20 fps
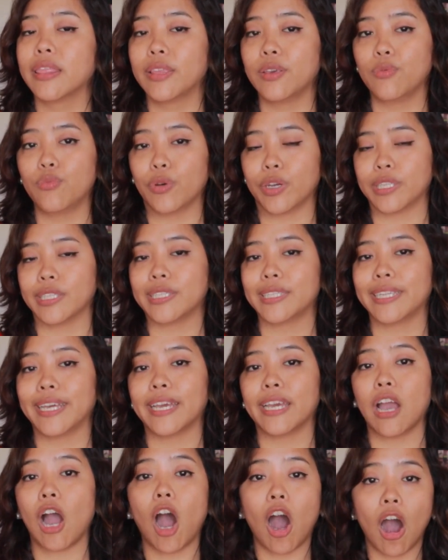the
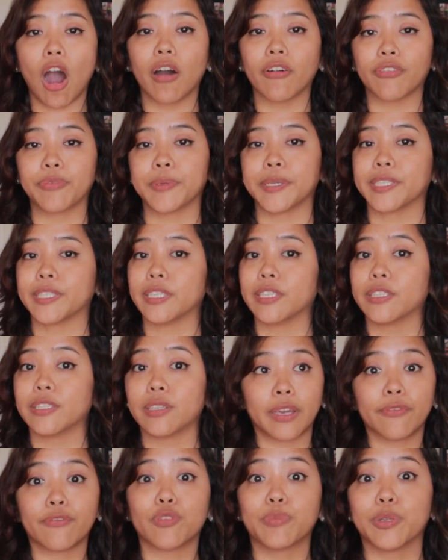Wednesday off because it's
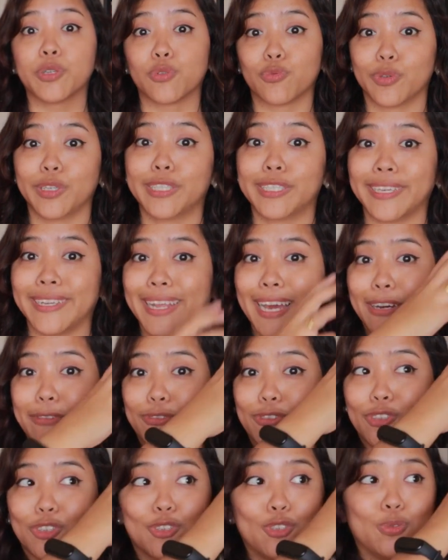time for me to reset
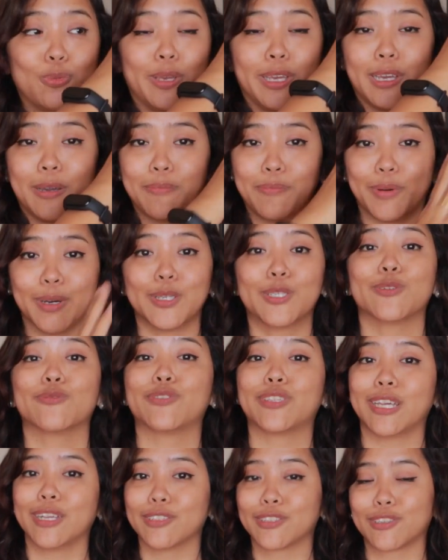after just doing a bunch of
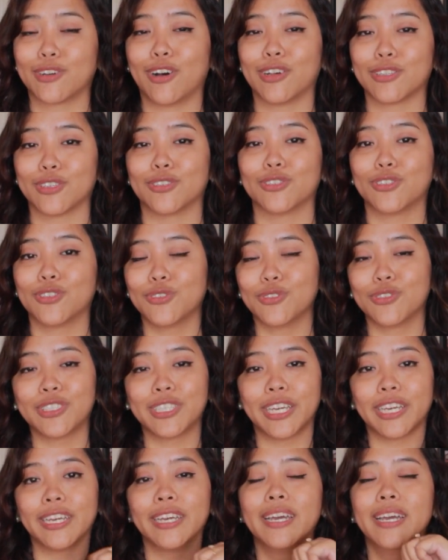sales calls on
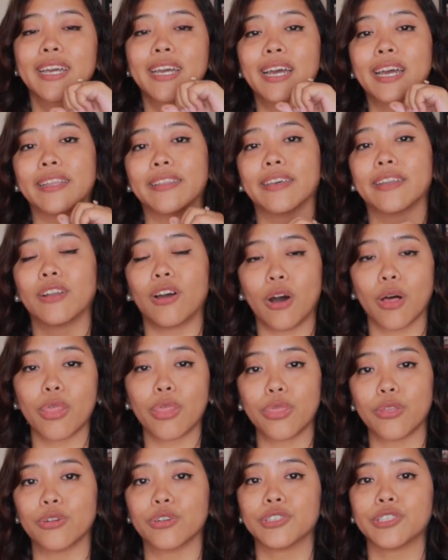Tuesday. And then on
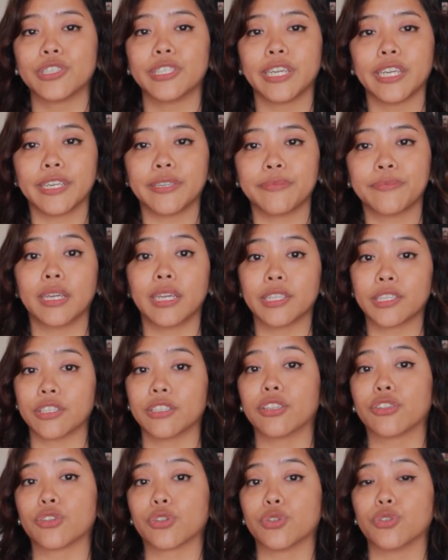Thursday, it's
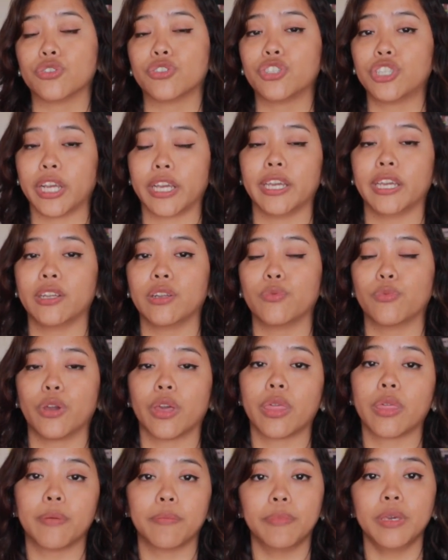another good check-in
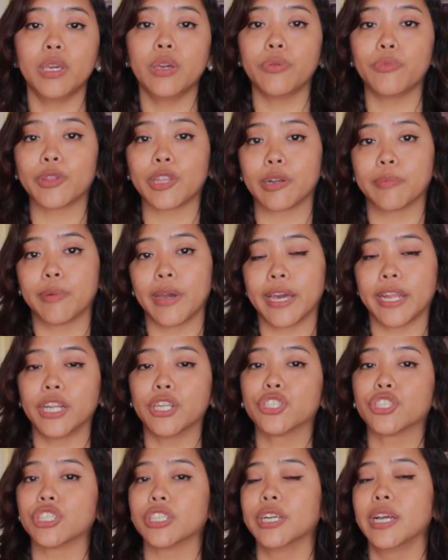with me and with our
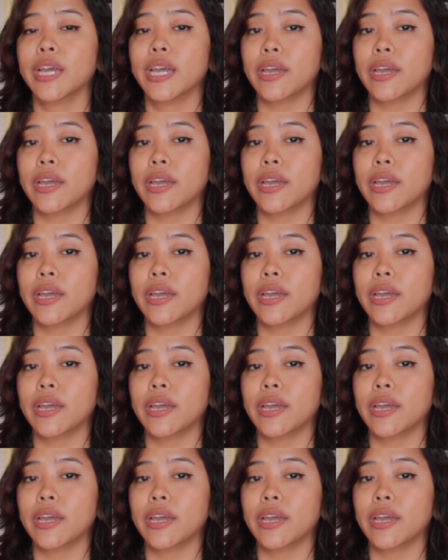manager,